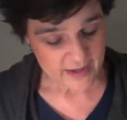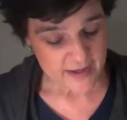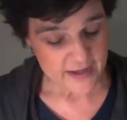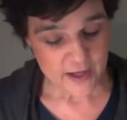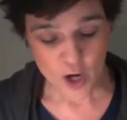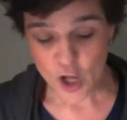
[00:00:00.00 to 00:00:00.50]

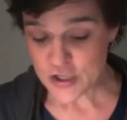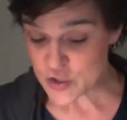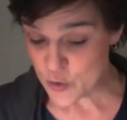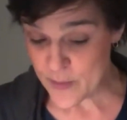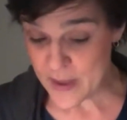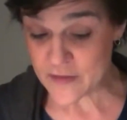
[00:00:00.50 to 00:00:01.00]
It
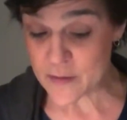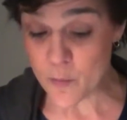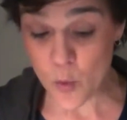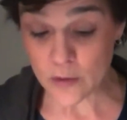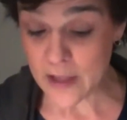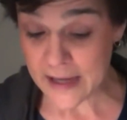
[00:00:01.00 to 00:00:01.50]
also made them
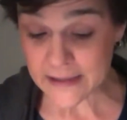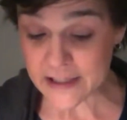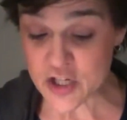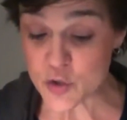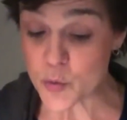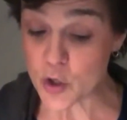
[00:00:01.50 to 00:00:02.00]
more
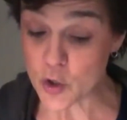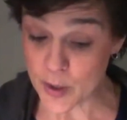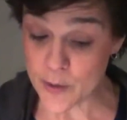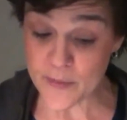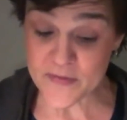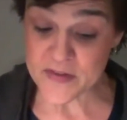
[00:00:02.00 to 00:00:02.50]
likely to
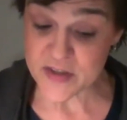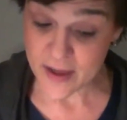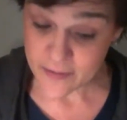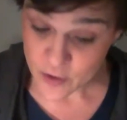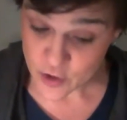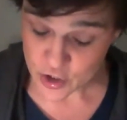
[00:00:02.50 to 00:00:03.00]
agree with
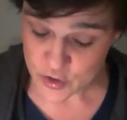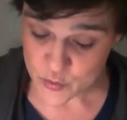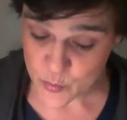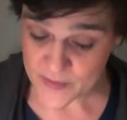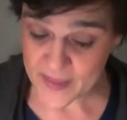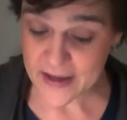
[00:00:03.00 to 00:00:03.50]

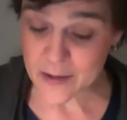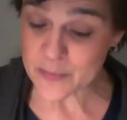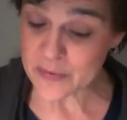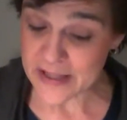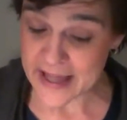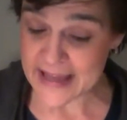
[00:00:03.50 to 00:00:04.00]
Southerners when they
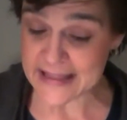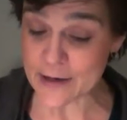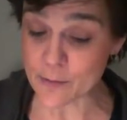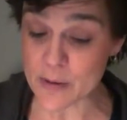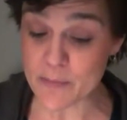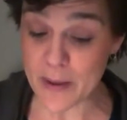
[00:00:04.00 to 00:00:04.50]
complained
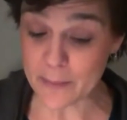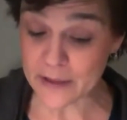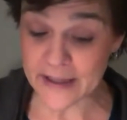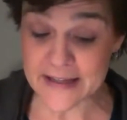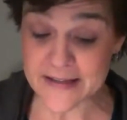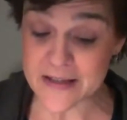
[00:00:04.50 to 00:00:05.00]
that
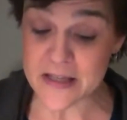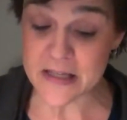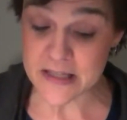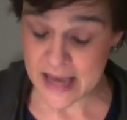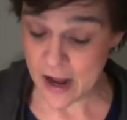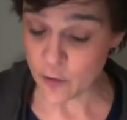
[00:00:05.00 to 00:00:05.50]
Republicans in the
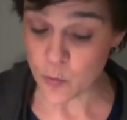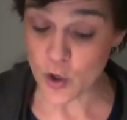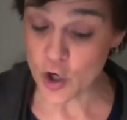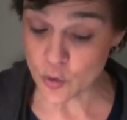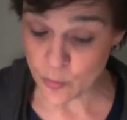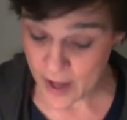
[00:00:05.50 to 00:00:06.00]
South were
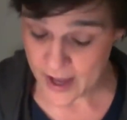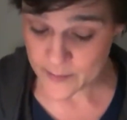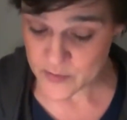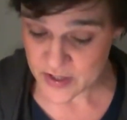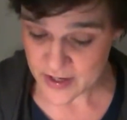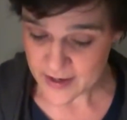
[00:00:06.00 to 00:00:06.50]

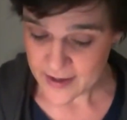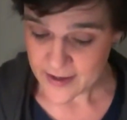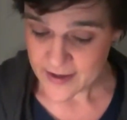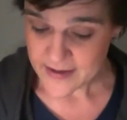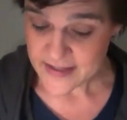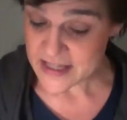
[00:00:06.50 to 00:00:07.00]
corrupt.
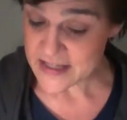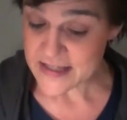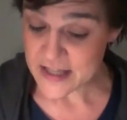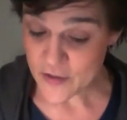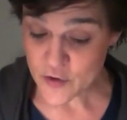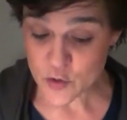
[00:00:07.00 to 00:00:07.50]
Since
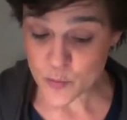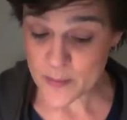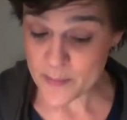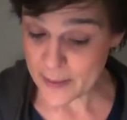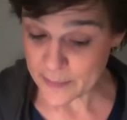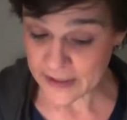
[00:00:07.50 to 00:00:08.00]
Southern
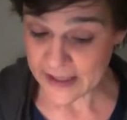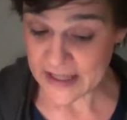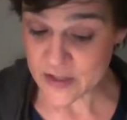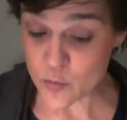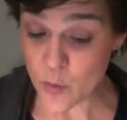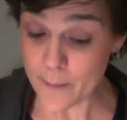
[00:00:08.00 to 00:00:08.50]

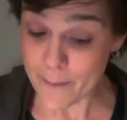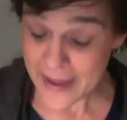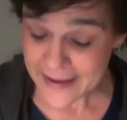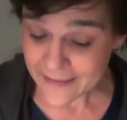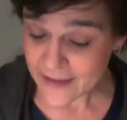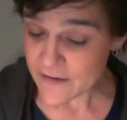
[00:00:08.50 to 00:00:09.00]
Republicans were
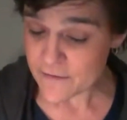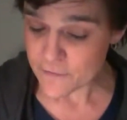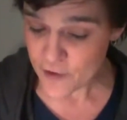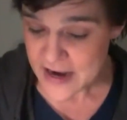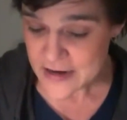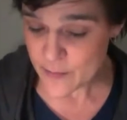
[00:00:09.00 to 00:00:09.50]
mainly
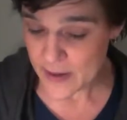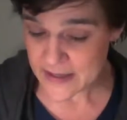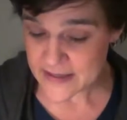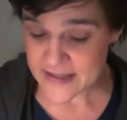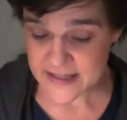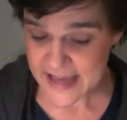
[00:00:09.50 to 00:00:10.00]

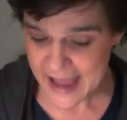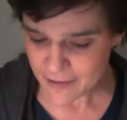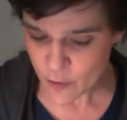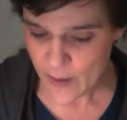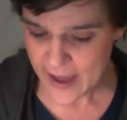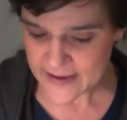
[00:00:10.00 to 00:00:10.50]
freedmen,
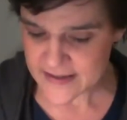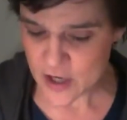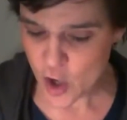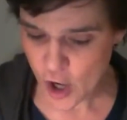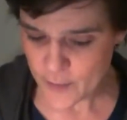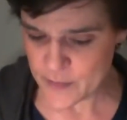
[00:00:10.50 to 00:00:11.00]
scalawags,
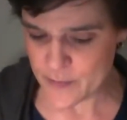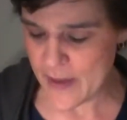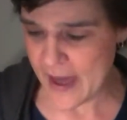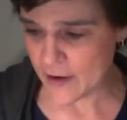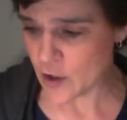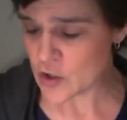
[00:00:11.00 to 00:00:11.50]
and
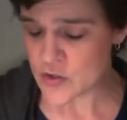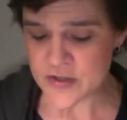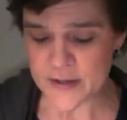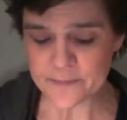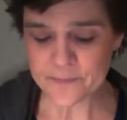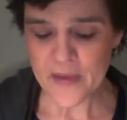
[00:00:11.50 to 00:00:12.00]

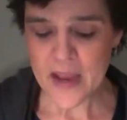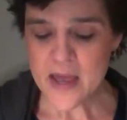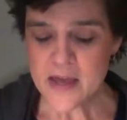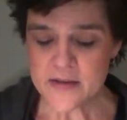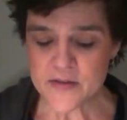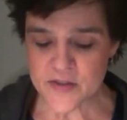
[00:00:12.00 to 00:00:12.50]
carpetbaggers,
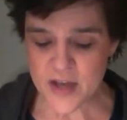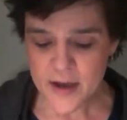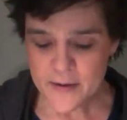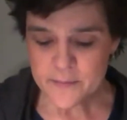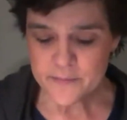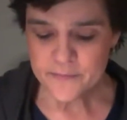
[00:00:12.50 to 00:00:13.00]

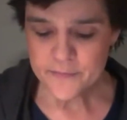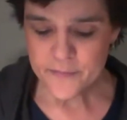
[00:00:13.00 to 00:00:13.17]
some